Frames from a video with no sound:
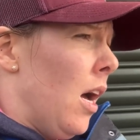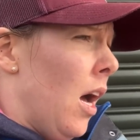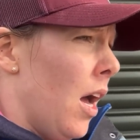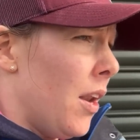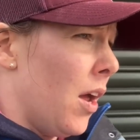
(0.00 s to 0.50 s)

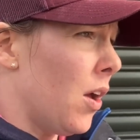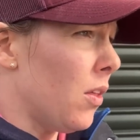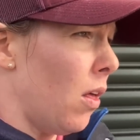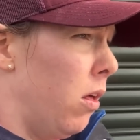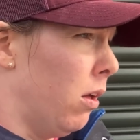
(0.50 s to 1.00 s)
And
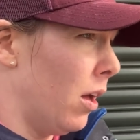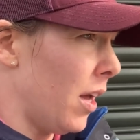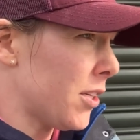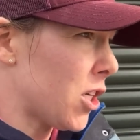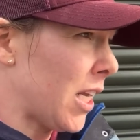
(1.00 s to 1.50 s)

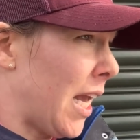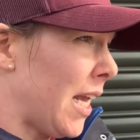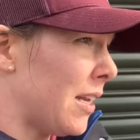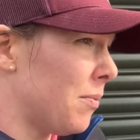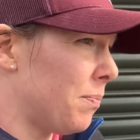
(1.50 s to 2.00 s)
a
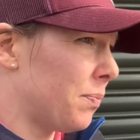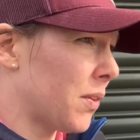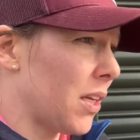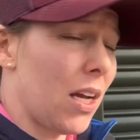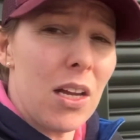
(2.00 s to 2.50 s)
chicken,
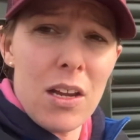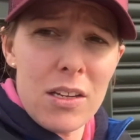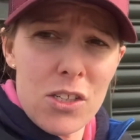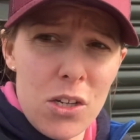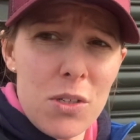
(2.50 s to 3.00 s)

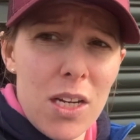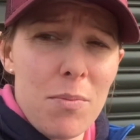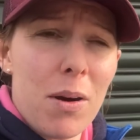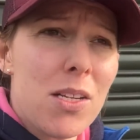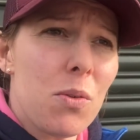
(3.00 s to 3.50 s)
two
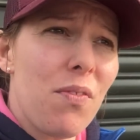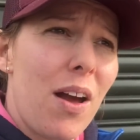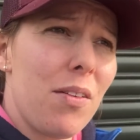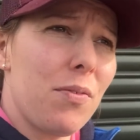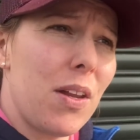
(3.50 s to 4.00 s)
chicken breasts were
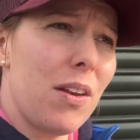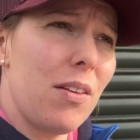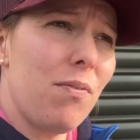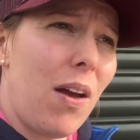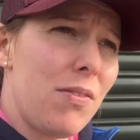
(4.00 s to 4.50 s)

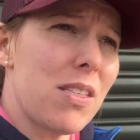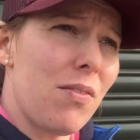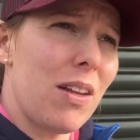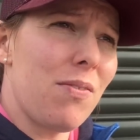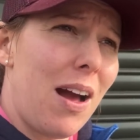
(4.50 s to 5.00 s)

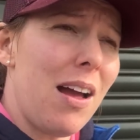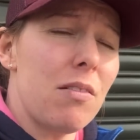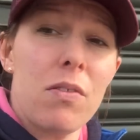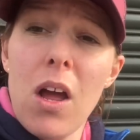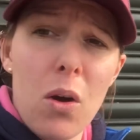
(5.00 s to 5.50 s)

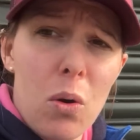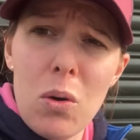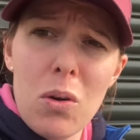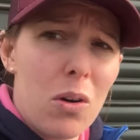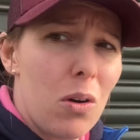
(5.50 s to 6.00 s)
$5.75.
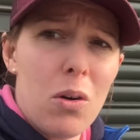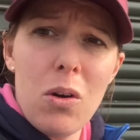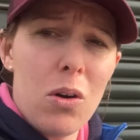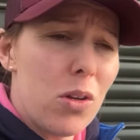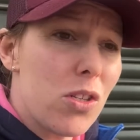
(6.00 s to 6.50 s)

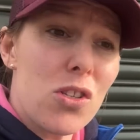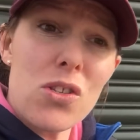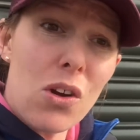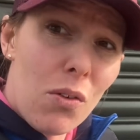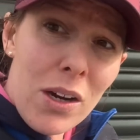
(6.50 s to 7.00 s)

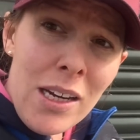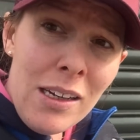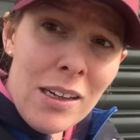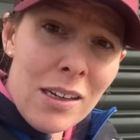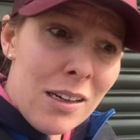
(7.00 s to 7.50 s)

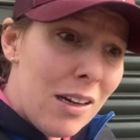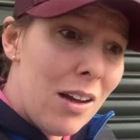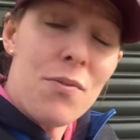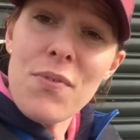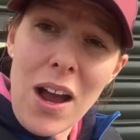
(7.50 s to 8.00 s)
Sorry?
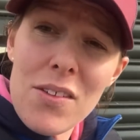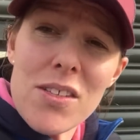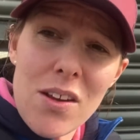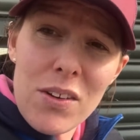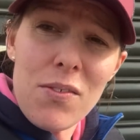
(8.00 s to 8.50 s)

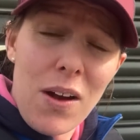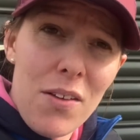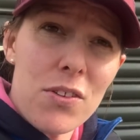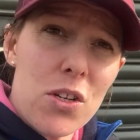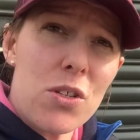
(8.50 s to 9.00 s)

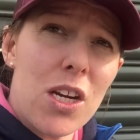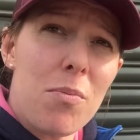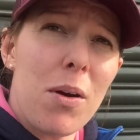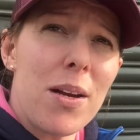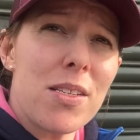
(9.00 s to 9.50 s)
$5.75 for two
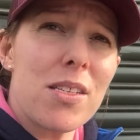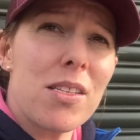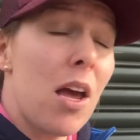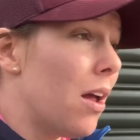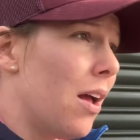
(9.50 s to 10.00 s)
chicken
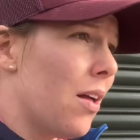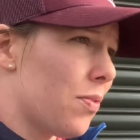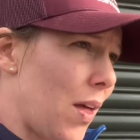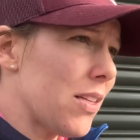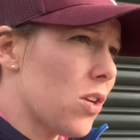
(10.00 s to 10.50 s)
breasts.
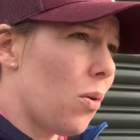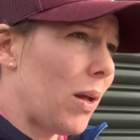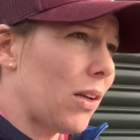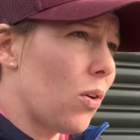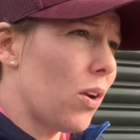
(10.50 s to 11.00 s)
That's all
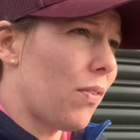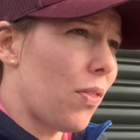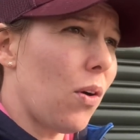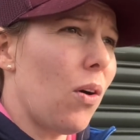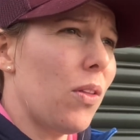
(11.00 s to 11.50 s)
well and good if I
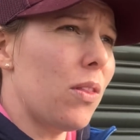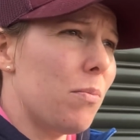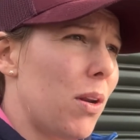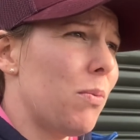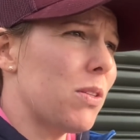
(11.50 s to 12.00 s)
thought that the
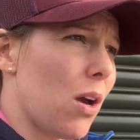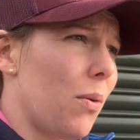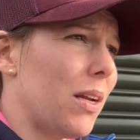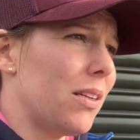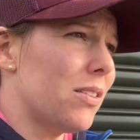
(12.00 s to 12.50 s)
money was
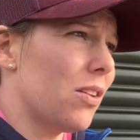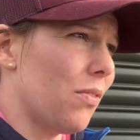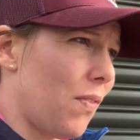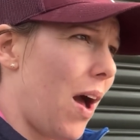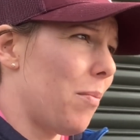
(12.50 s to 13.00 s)
going to the
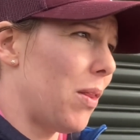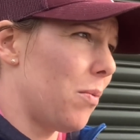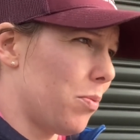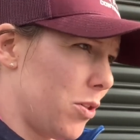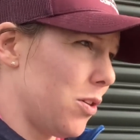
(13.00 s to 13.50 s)
farmer
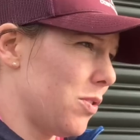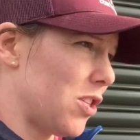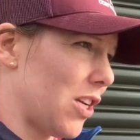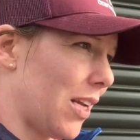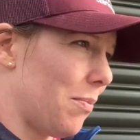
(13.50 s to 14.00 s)
that produced the
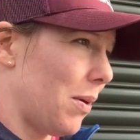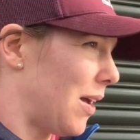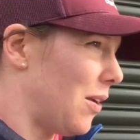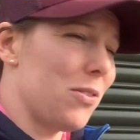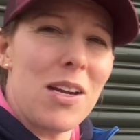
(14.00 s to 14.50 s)
chicken, but I
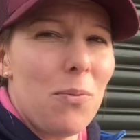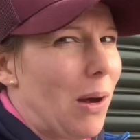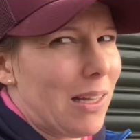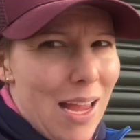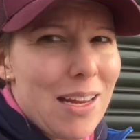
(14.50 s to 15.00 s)
know damn
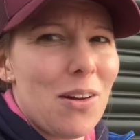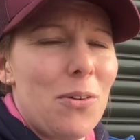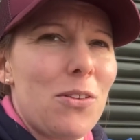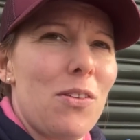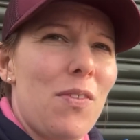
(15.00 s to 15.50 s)
well it ain't
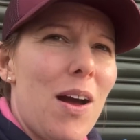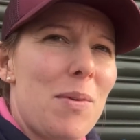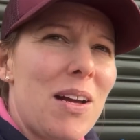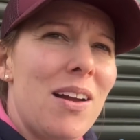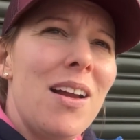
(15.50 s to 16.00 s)
going to the farmer.